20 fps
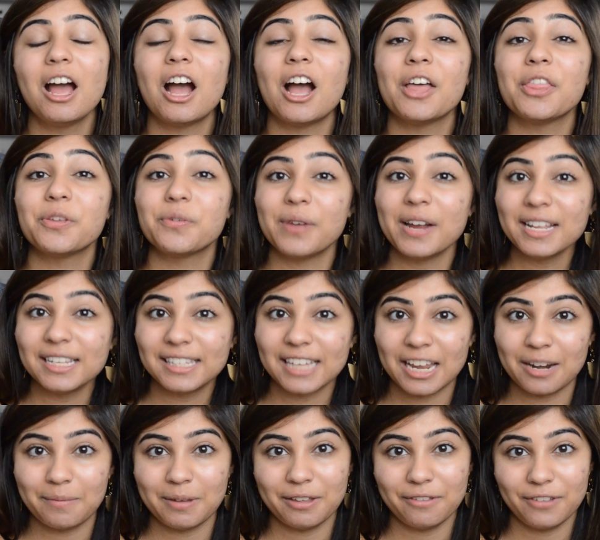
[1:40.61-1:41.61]
On the right
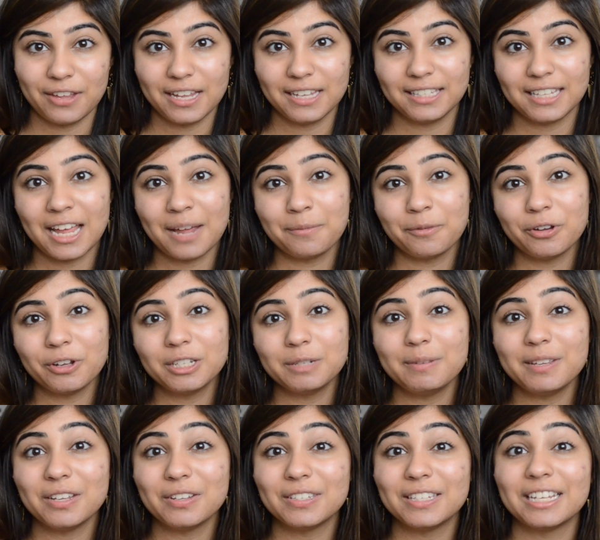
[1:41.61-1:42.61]
side of my face, I'm going to
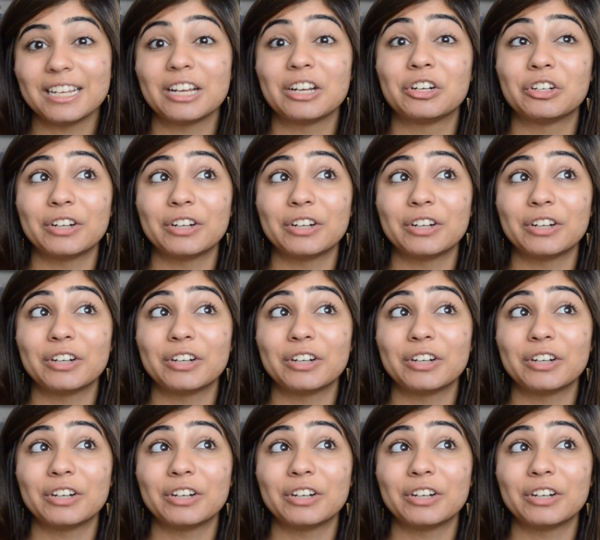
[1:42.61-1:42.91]
be using a